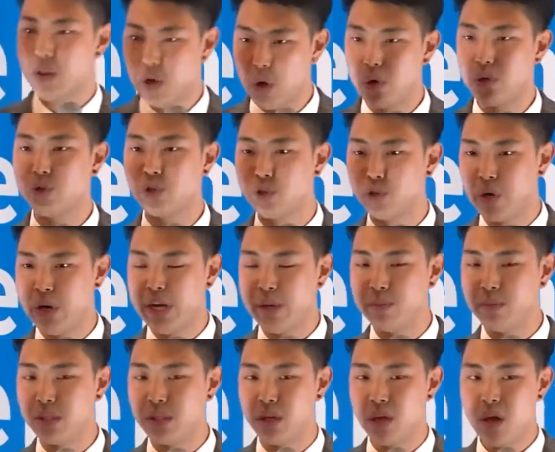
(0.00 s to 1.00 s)
those
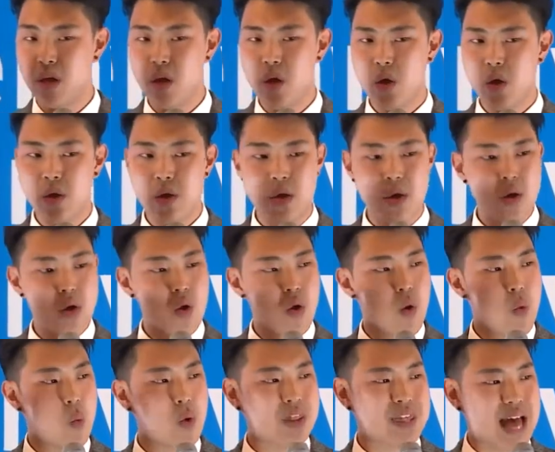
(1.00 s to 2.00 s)
dreams
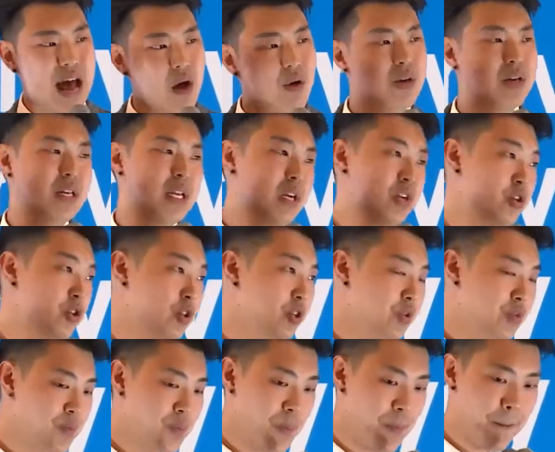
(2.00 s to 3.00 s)
without an issue.